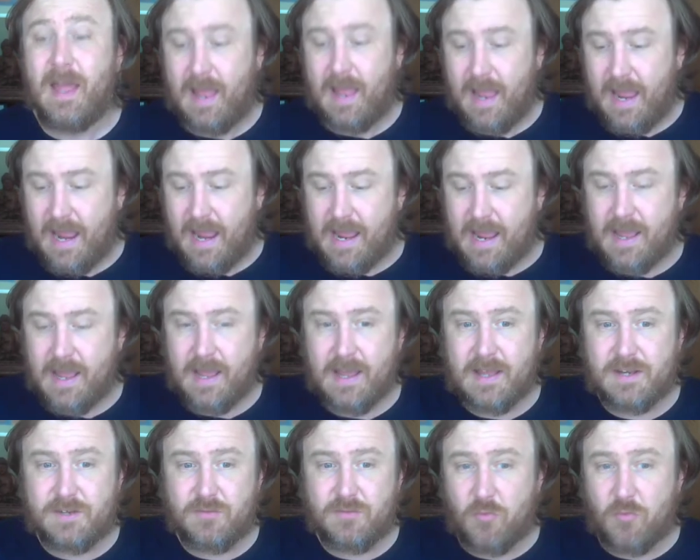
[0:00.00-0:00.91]

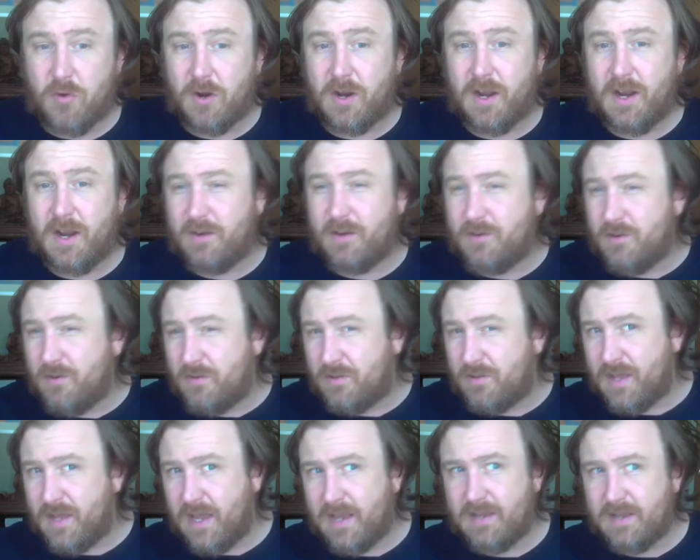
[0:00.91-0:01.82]
And we're going to do
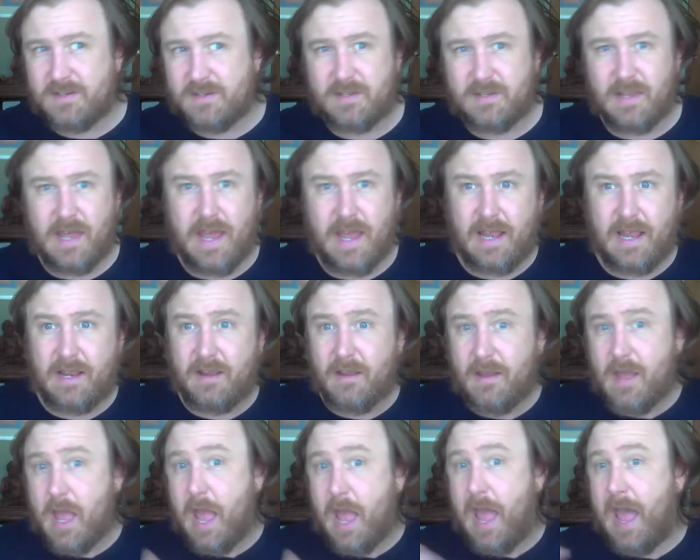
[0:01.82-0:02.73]
things like
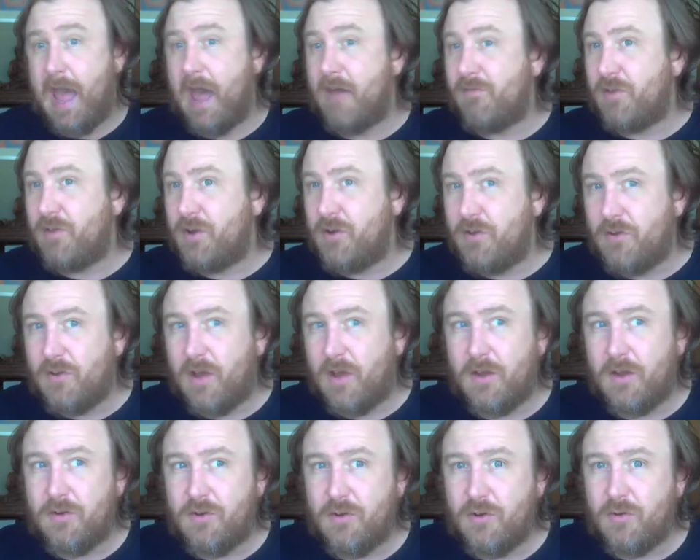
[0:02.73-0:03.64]
have a new
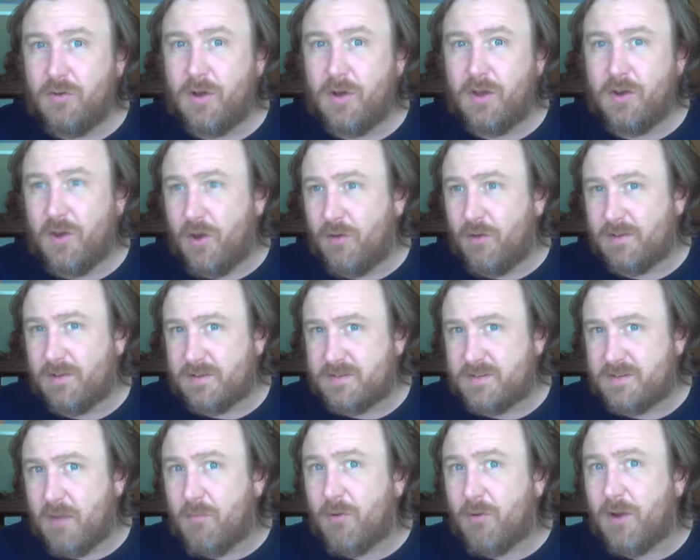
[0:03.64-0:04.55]
ANOVA
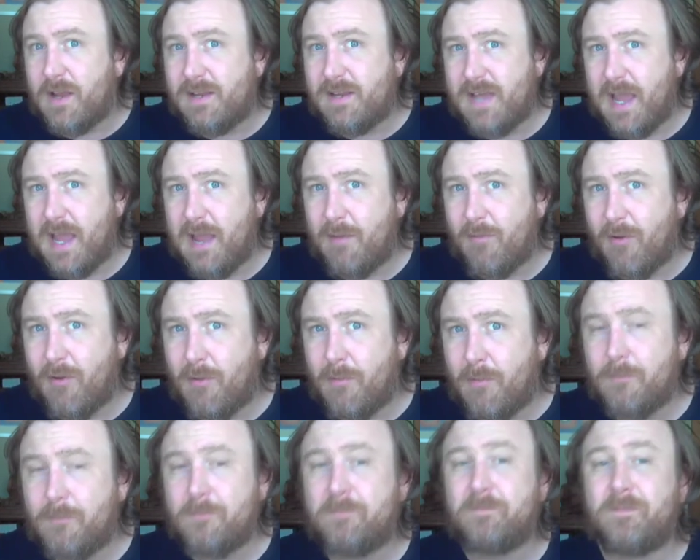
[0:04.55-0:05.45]
summary table.
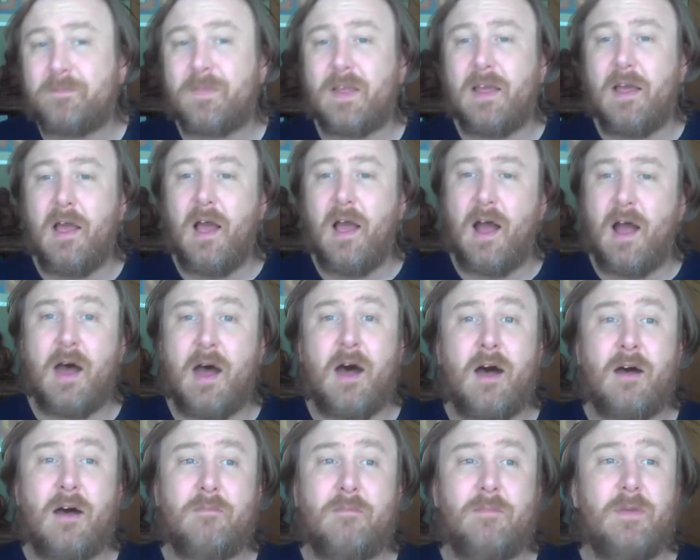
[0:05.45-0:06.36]

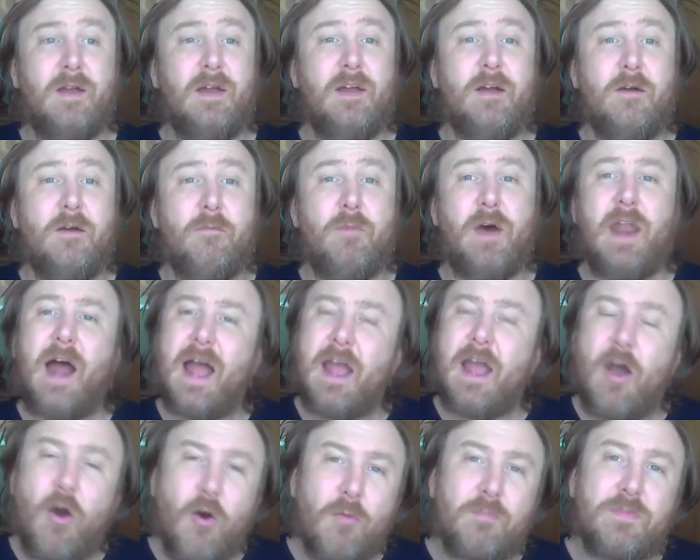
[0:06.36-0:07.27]
But I
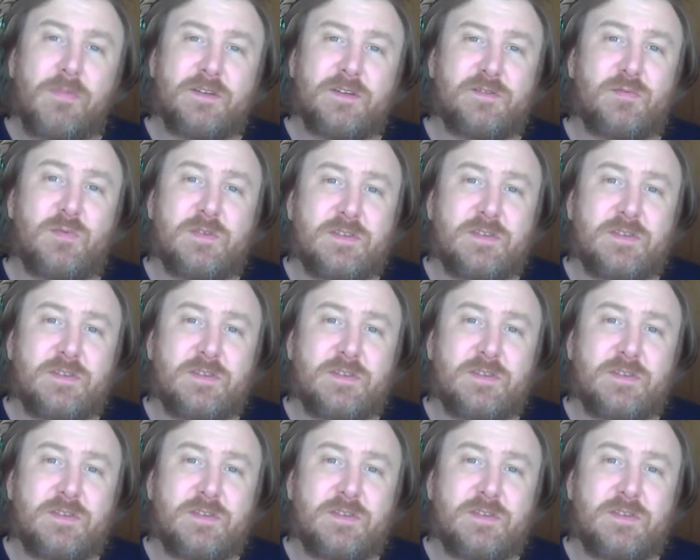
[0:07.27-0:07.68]
hope this was